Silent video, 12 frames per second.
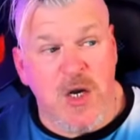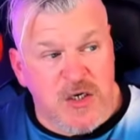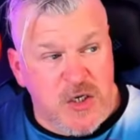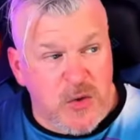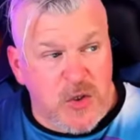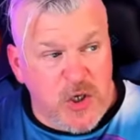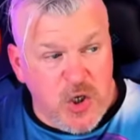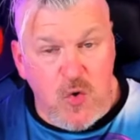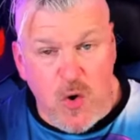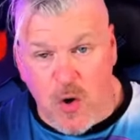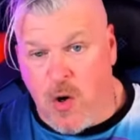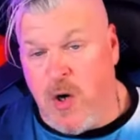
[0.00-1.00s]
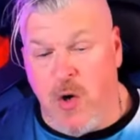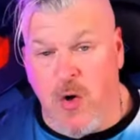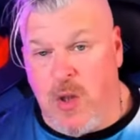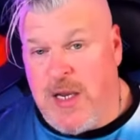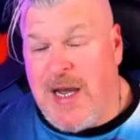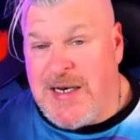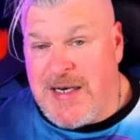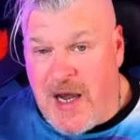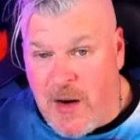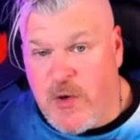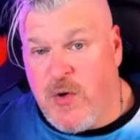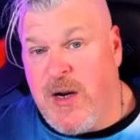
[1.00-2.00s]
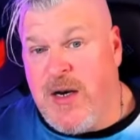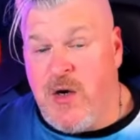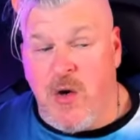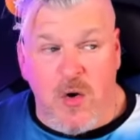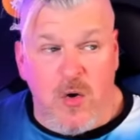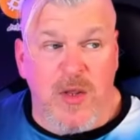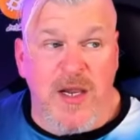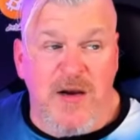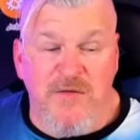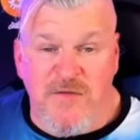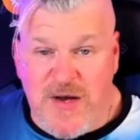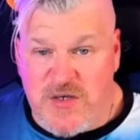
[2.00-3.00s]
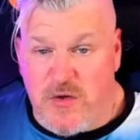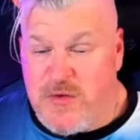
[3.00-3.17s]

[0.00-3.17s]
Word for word: so that you are an early adopter and an early investor.